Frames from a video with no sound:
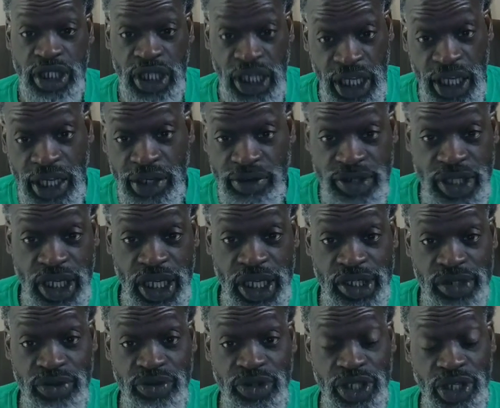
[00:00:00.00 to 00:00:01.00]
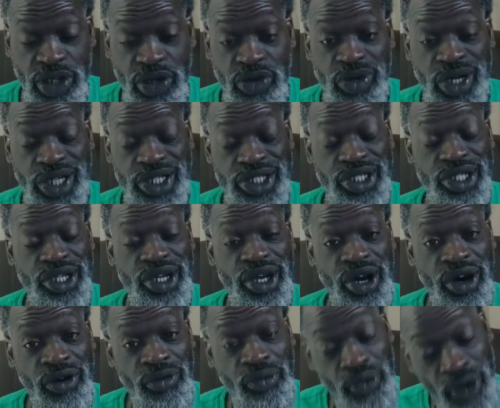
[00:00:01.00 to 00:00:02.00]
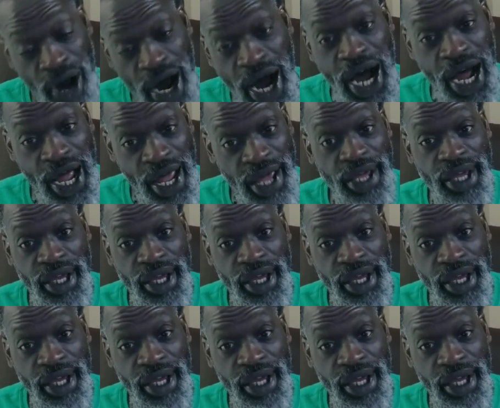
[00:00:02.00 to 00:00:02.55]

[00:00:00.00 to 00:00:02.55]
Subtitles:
leaves us with the question of why,